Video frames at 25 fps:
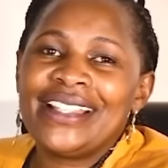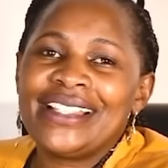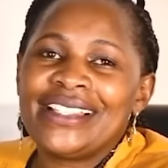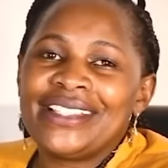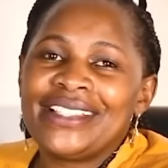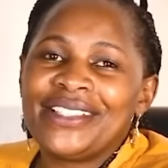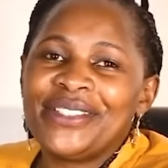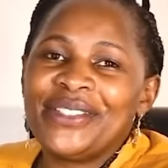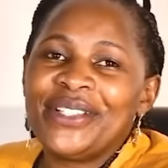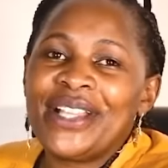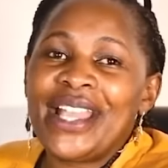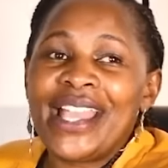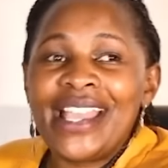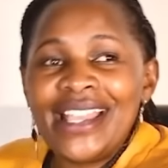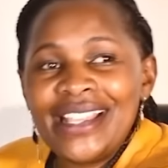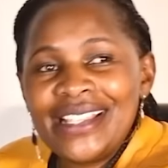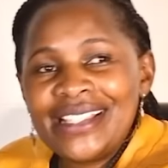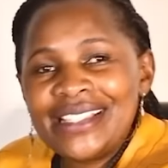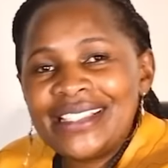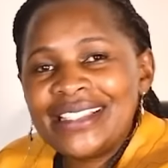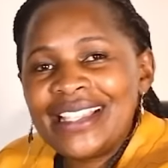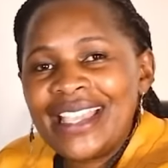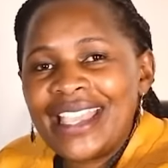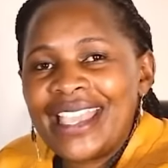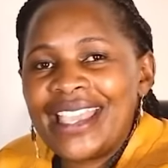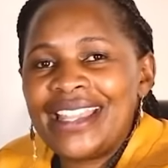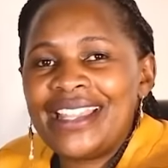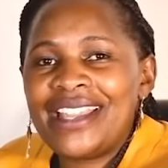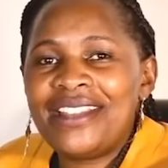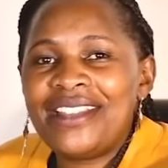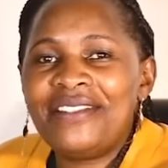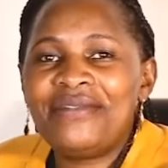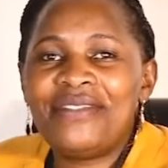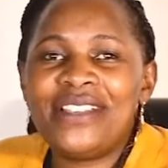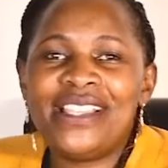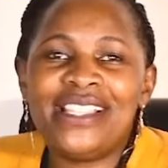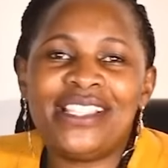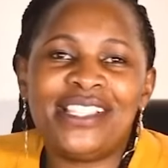So guys, I can
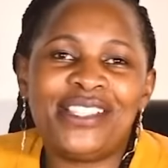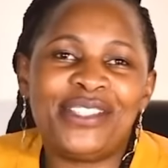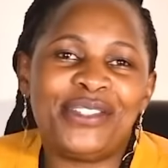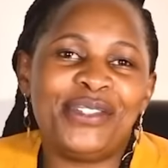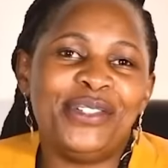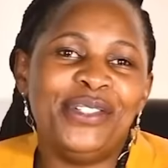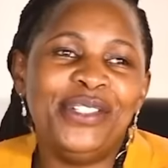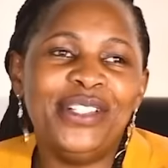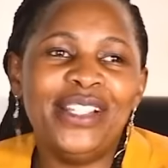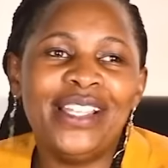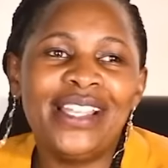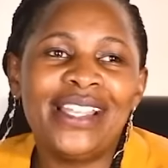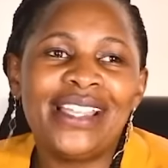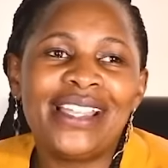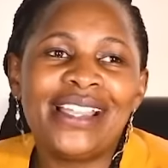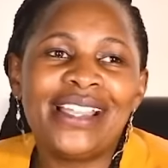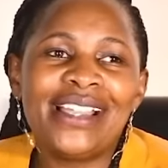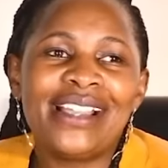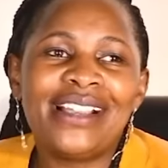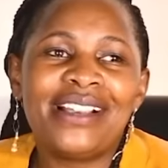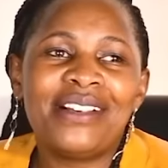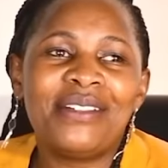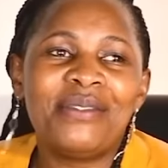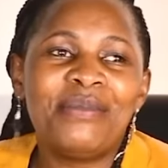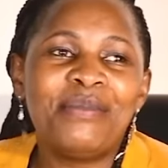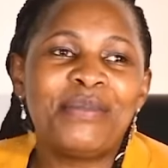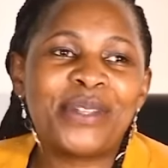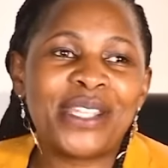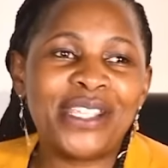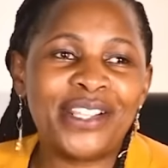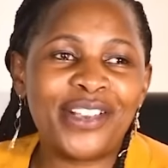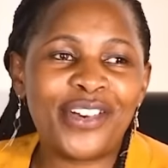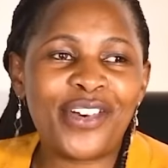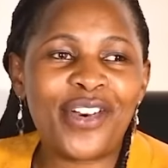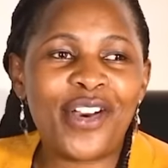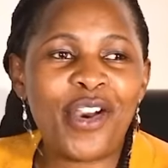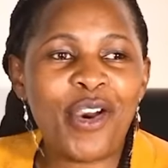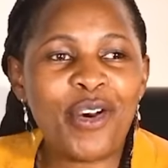advise you,
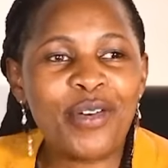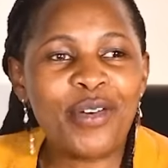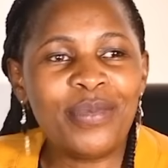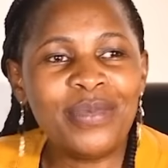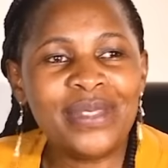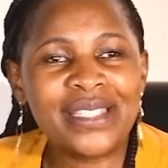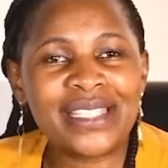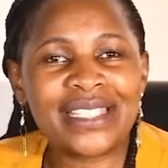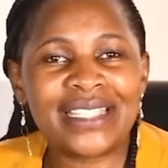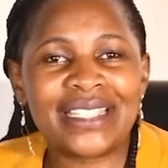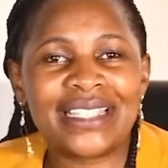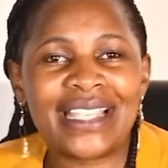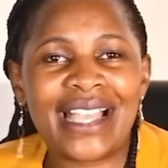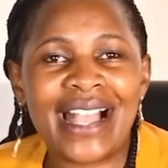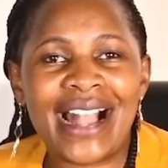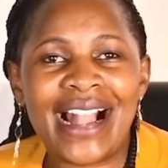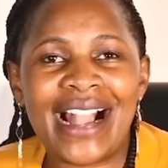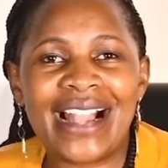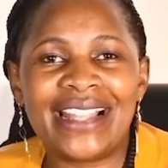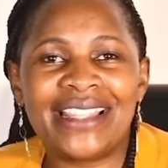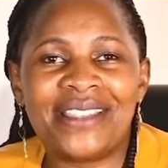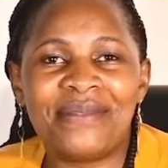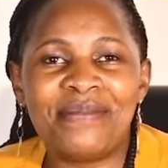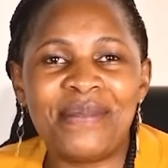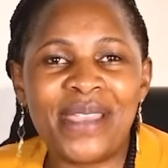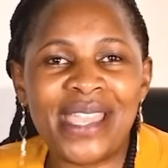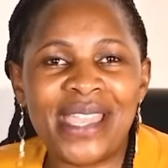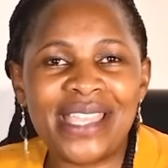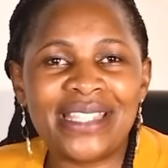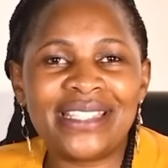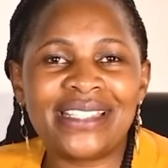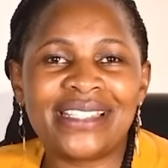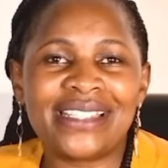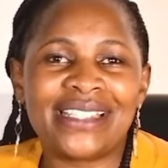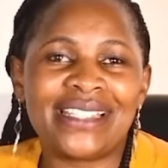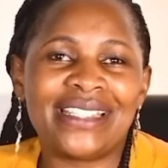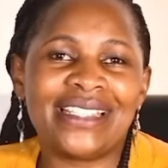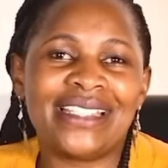Brico homes are the
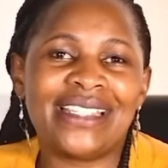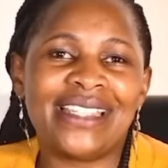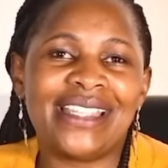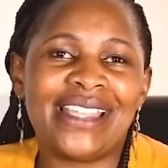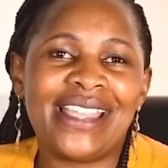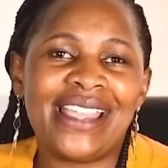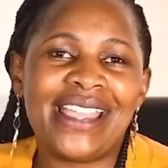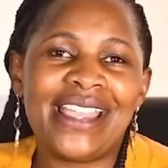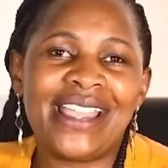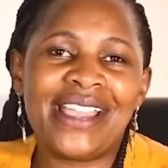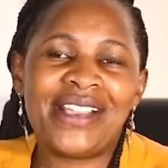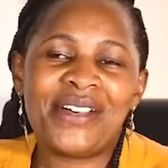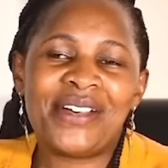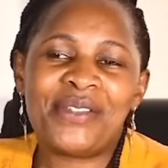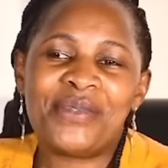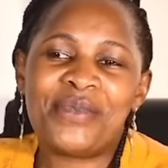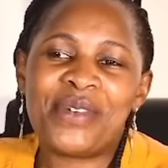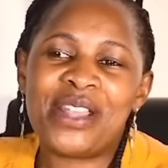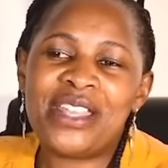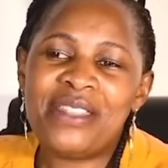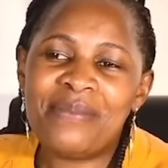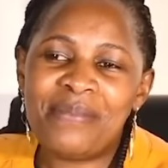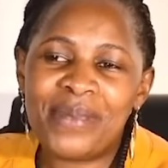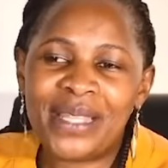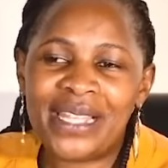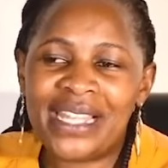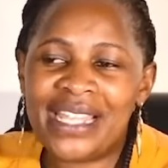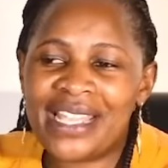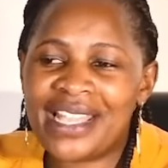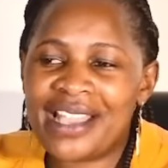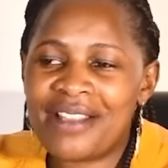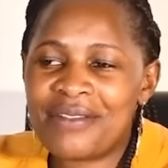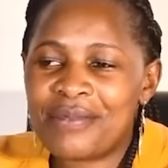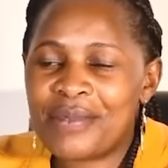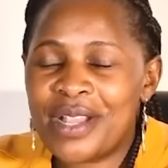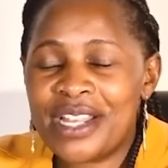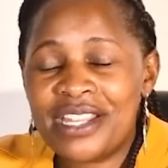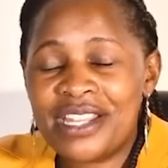best.
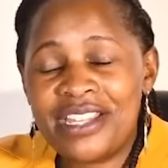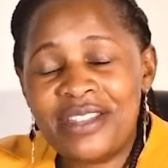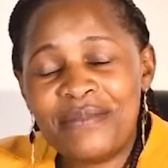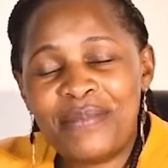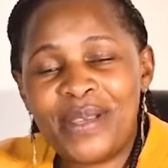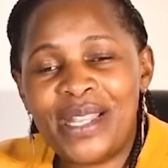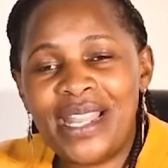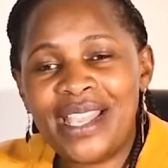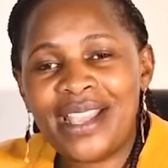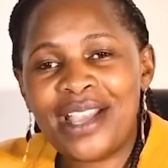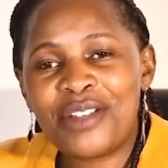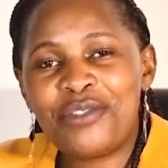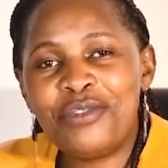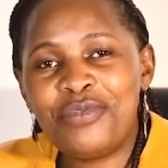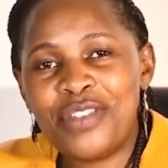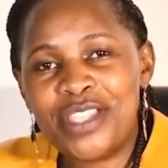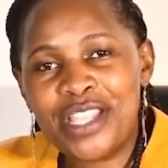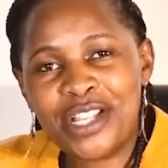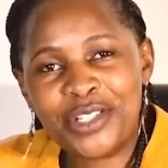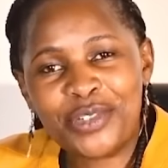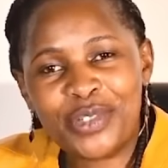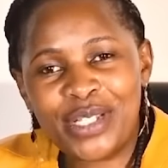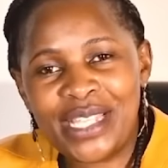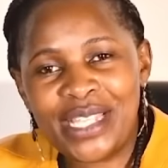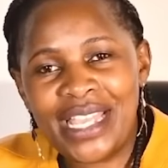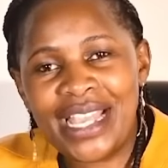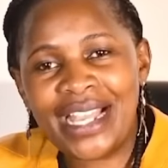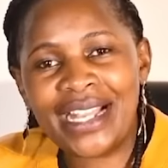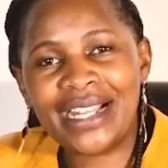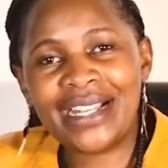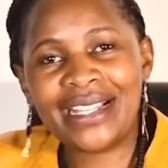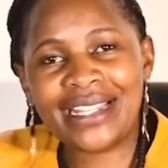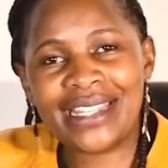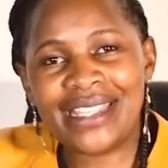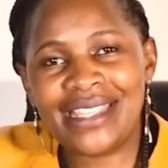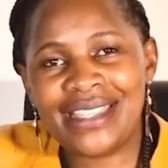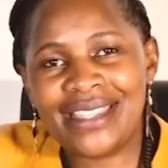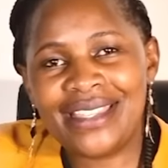Wanipeleka, marinipeleka tu benye turi
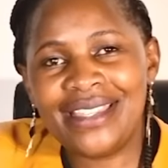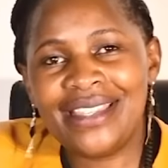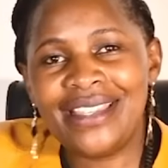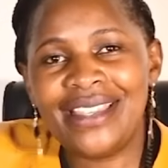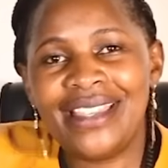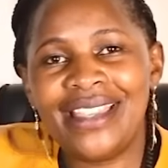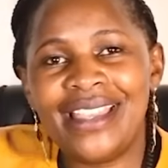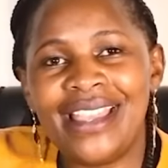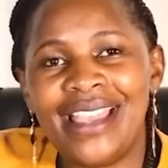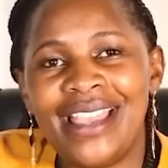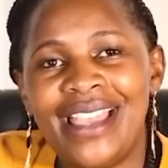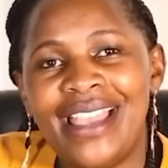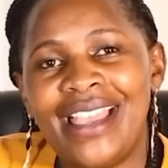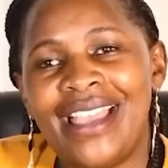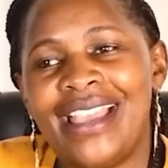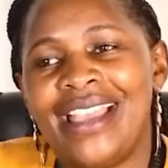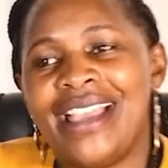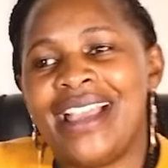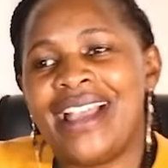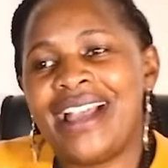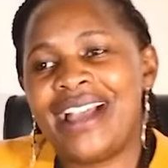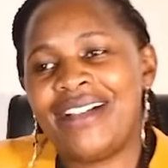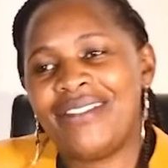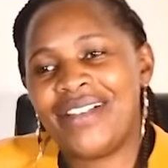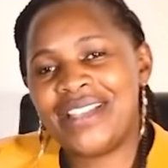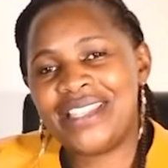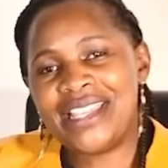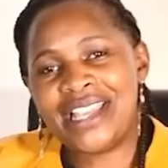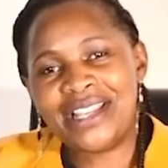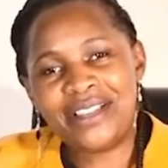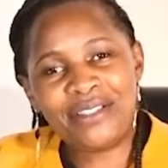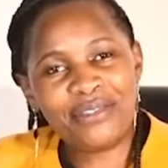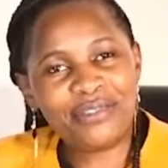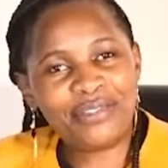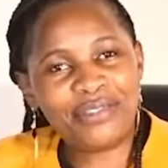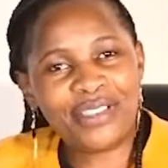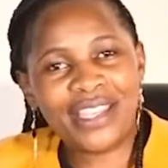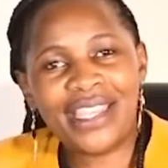agree, awajani
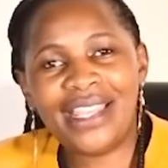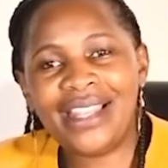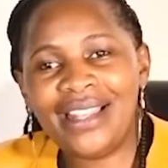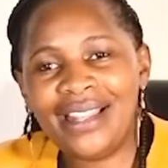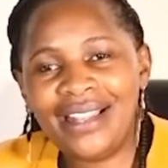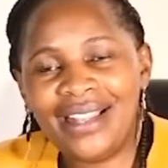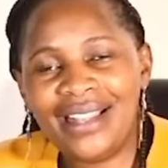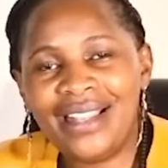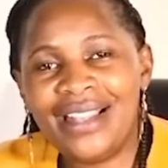fail.